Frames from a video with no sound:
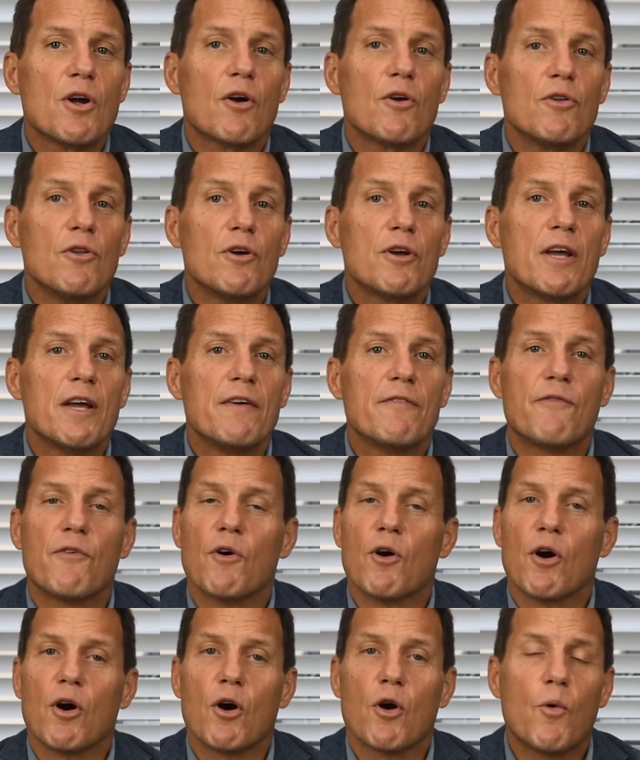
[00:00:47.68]
are looking
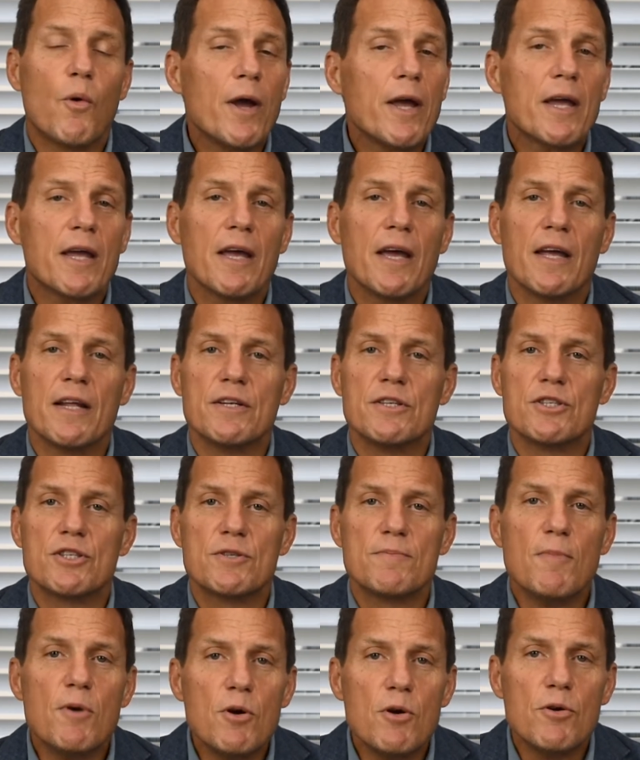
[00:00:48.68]
for a quick and
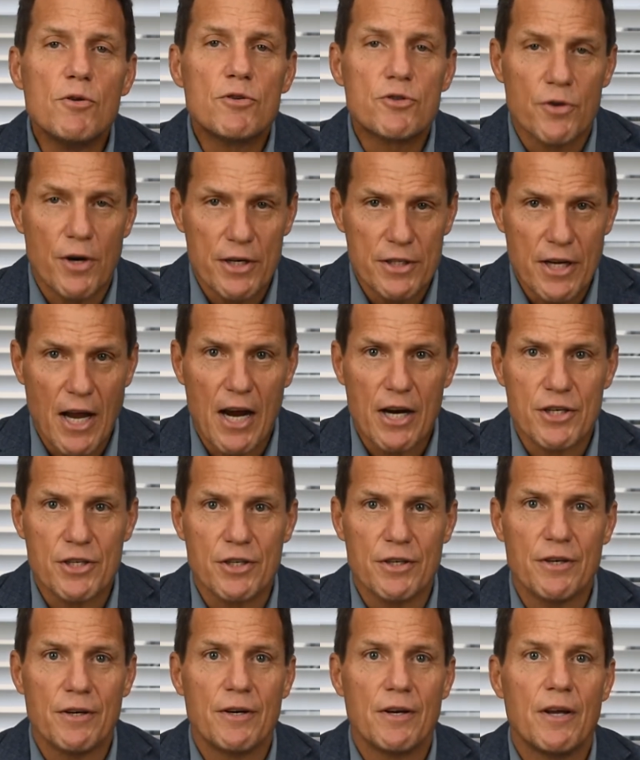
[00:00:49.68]
smooth
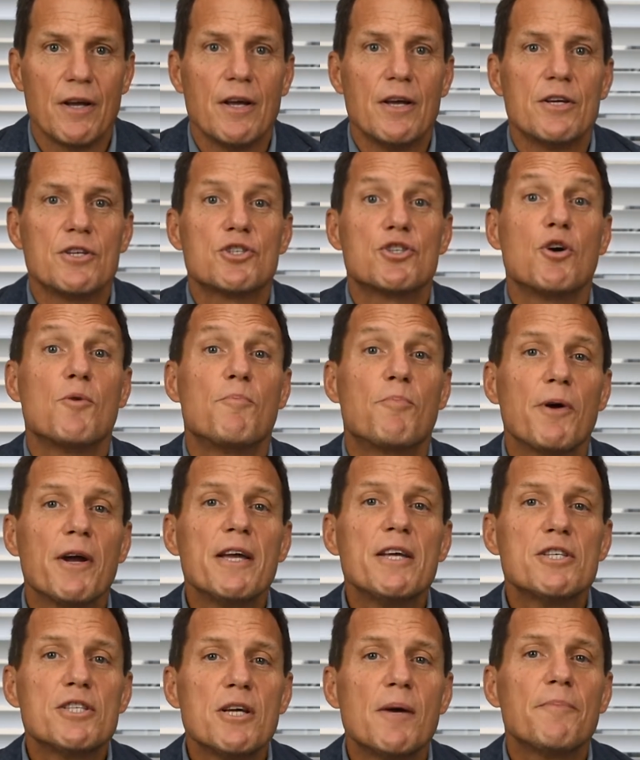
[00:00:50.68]
transaction. So
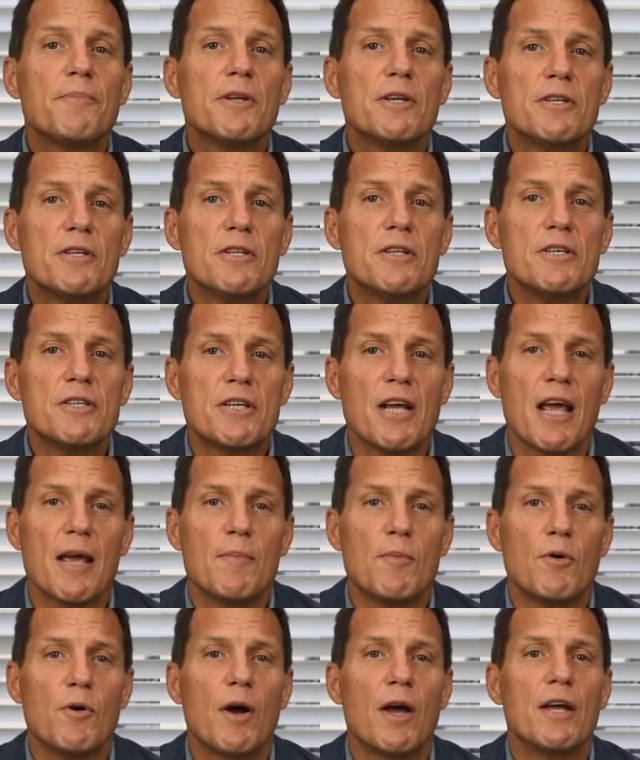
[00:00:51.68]
bring something to the
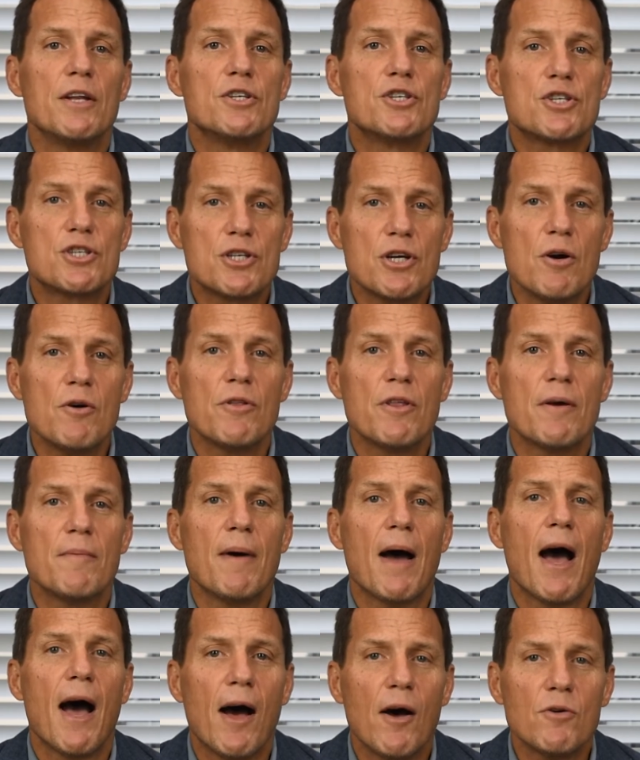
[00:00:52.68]
table and show them
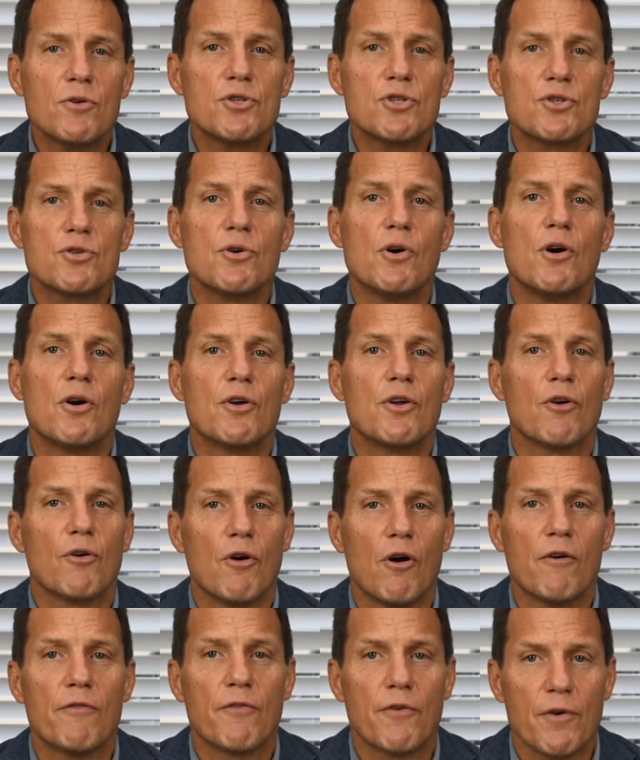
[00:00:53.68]
how strong your
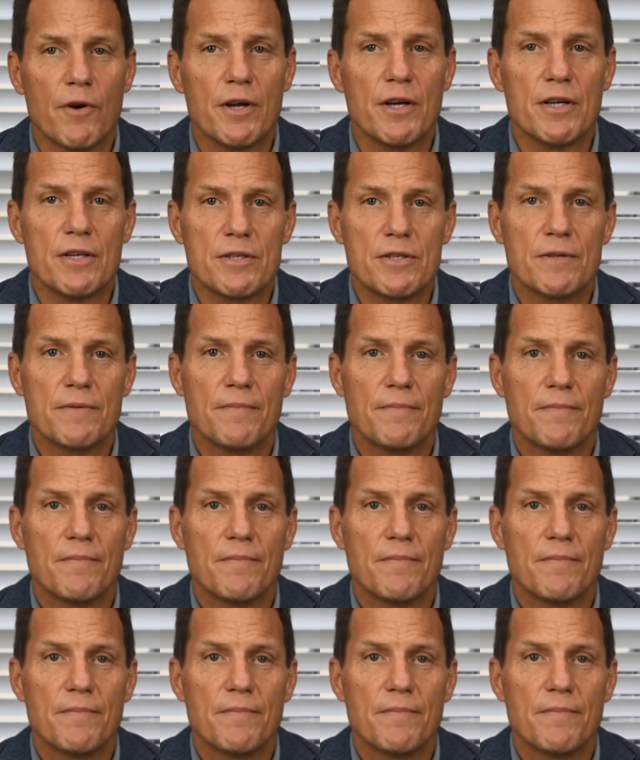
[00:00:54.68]
offer is.